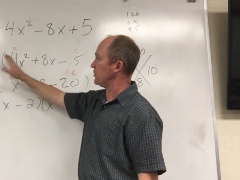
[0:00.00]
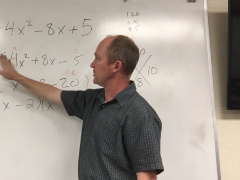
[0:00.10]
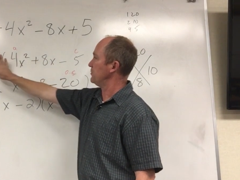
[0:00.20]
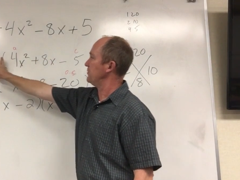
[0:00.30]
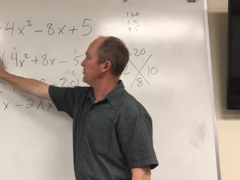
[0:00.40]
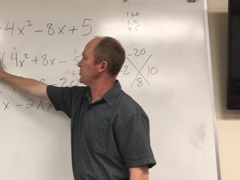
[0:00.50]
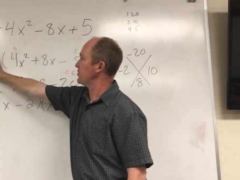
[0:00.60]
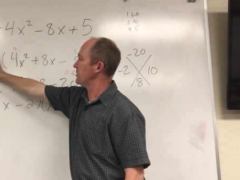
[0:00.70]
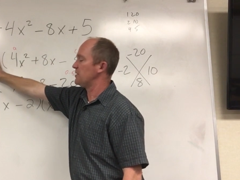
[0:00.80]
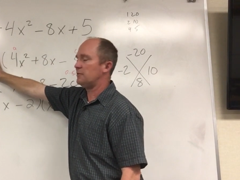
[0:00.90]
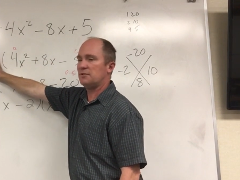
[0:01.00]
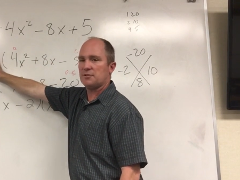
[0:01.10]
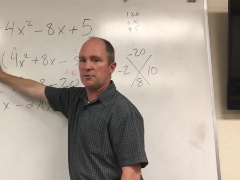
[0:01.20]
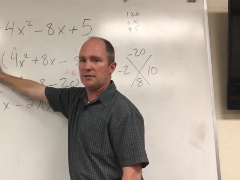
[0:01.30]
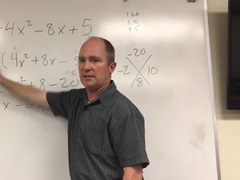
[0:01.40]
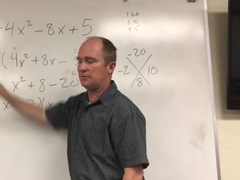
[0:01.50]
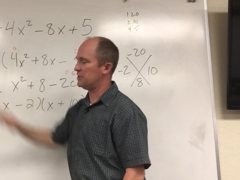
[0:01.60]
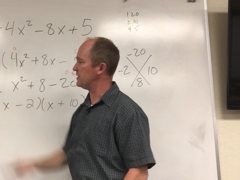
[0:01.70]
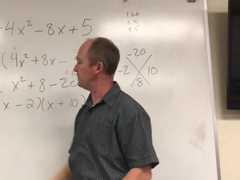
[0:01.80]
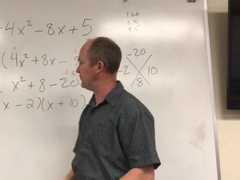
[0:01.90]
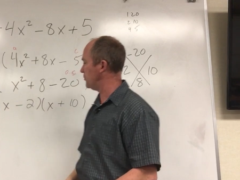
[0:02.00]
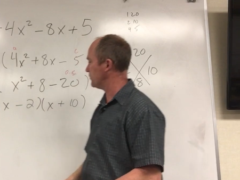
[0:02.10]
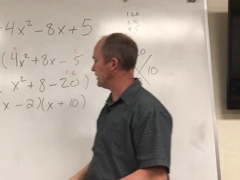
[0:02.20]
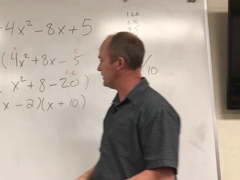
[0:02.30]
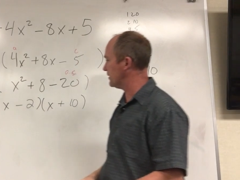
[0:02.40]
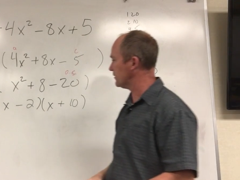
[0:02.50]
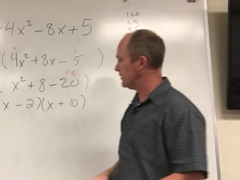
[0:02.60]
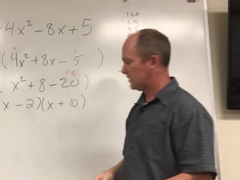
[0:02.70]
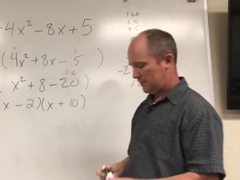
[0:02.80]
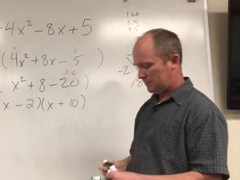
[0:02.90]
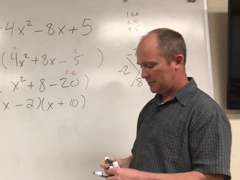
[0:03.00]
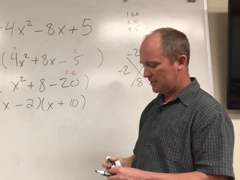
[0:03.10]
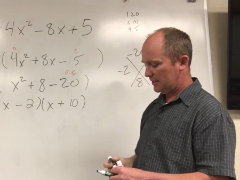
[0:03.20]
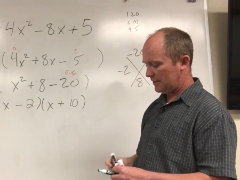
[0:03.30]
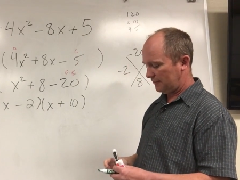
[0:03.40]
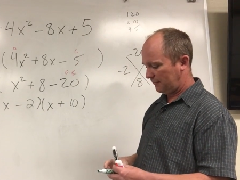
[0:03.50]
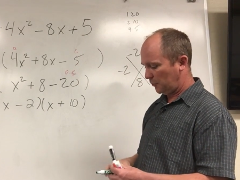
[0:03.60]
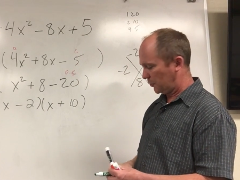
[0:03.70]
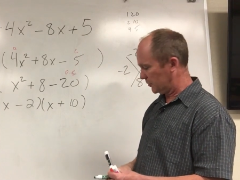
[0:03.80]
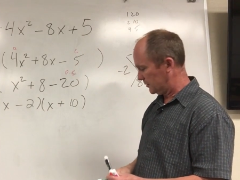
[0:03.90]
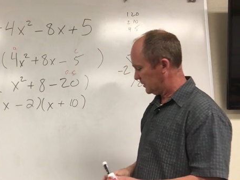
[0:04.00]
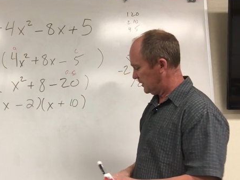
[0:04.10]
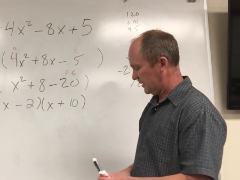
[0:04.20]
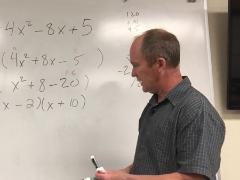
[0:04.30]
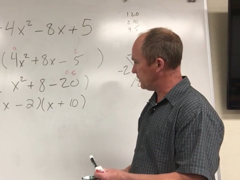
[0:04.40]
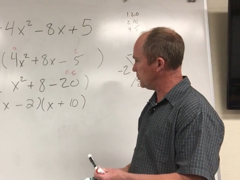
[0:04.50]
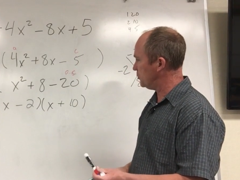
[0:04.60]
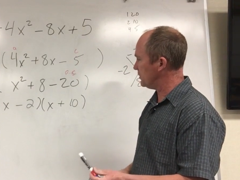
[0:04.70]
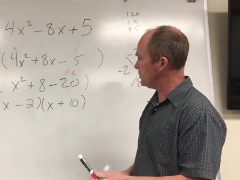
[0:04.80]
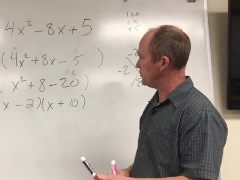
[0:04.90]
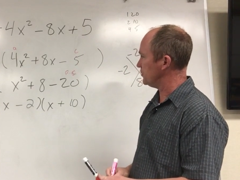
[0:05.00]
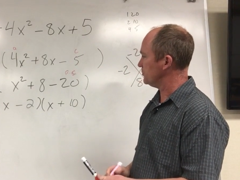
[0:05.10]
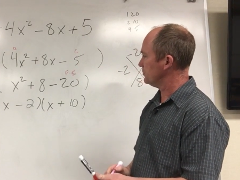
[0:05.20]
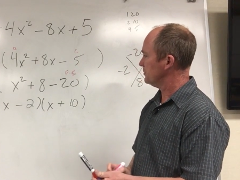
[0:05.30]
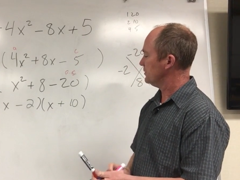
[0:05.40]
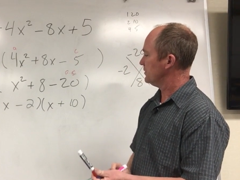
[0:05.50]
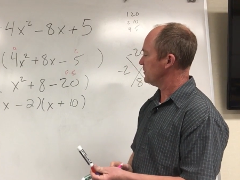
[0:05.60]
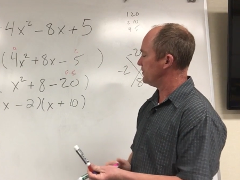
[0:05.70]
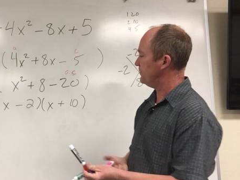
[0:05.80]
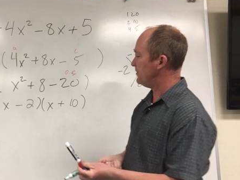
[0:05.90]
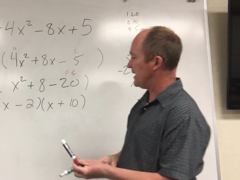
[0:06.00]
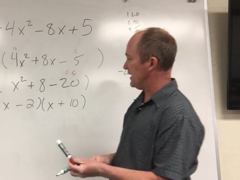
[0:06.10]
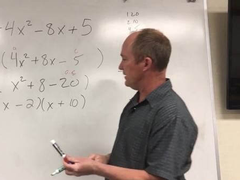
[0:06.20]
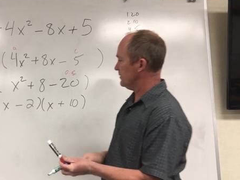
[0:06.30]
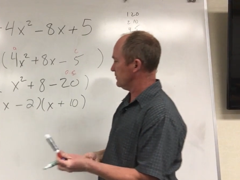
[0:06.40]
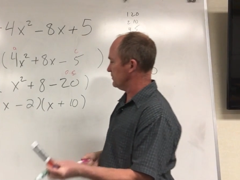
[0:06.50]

Because when we first started solving this whole thing, we just had 4 right there. I'm going to take that 4, and I'm going to divide